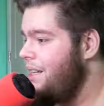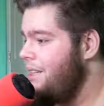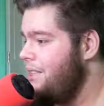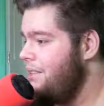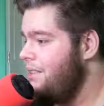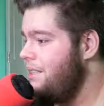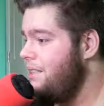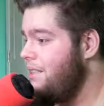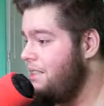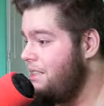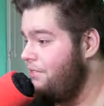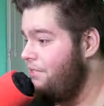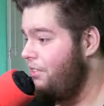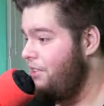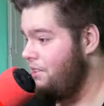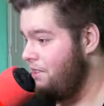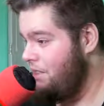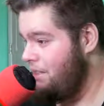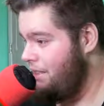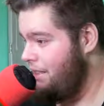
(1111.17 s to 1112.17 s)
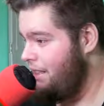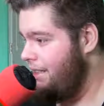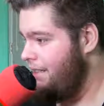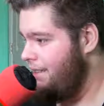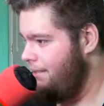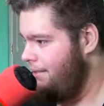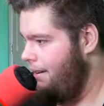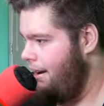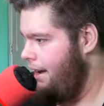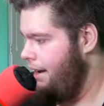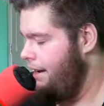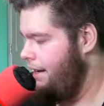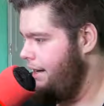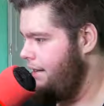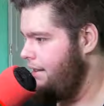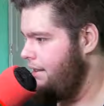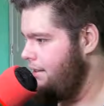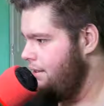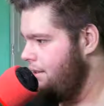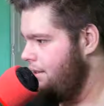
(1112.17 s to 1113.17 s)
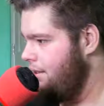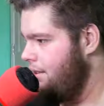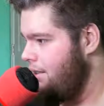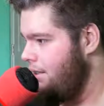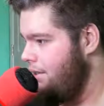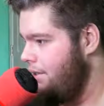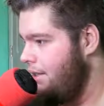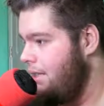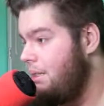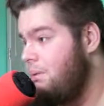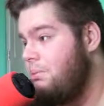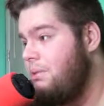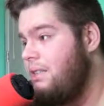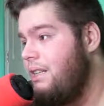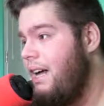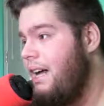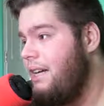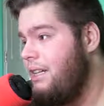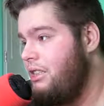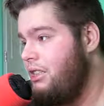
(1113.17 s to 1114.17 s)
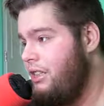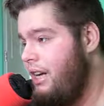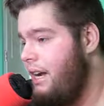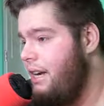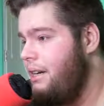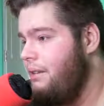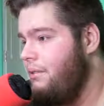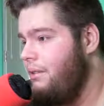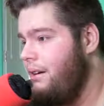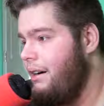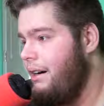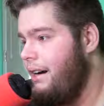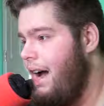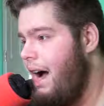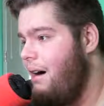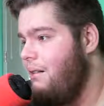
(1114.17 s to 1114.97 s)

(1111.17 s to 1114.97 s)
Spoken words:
So this is the first of the year right here. So this was like January.